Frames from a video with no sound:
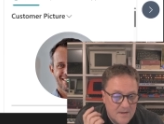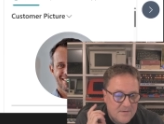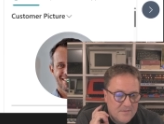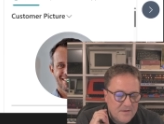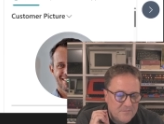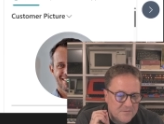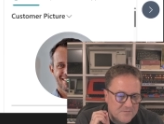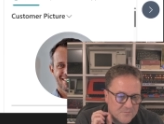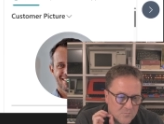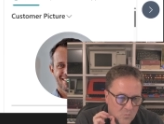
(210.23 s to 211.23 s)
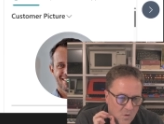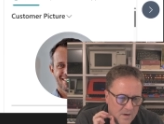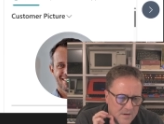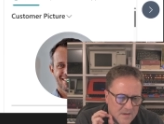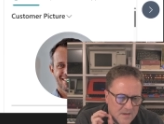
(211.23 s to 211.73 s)
Difference
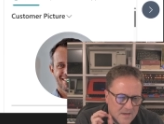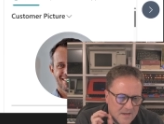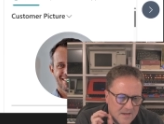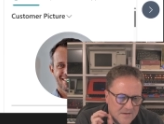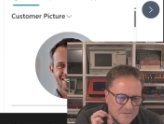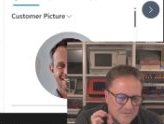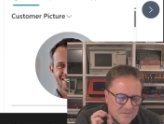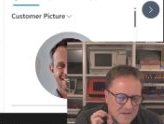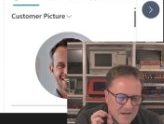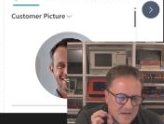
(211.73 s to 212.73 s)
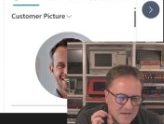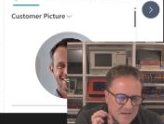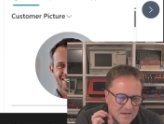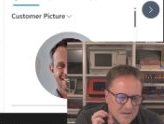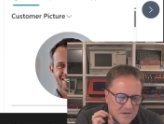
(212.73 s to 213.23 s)
one is that
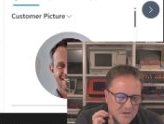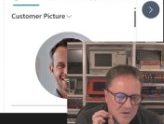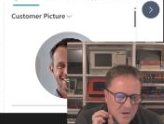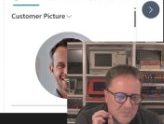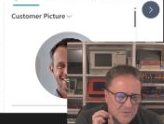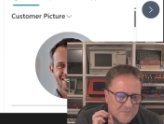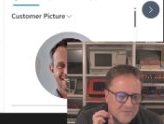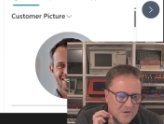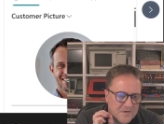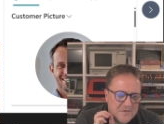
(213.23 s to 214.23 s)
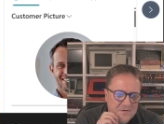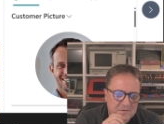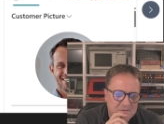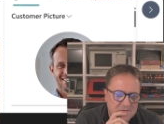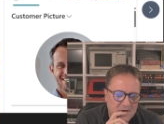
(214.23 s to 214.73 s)
the number of dots here
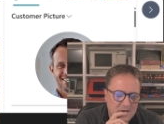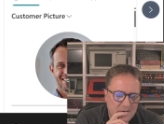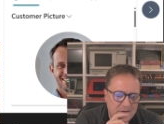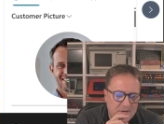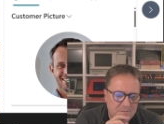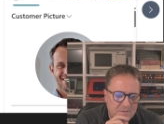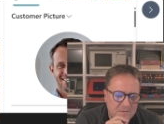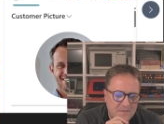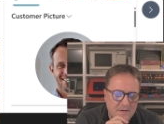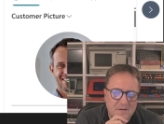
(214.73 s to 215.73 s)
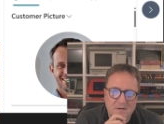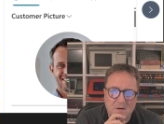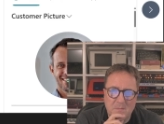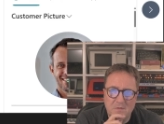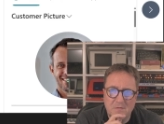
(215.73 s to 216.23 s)
is clearly different than the
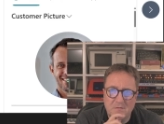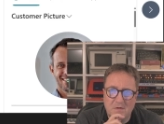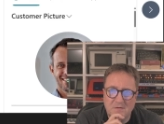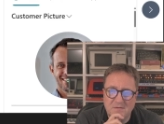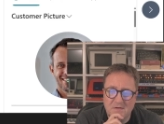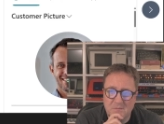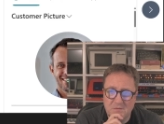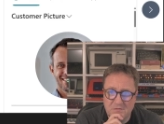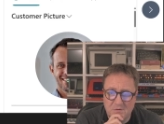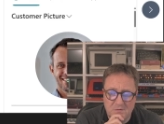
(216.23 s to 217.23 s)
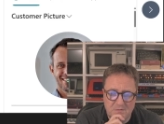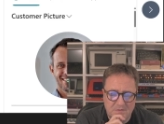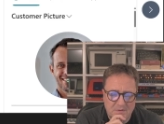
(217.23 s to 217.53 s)
number of dots that were shown,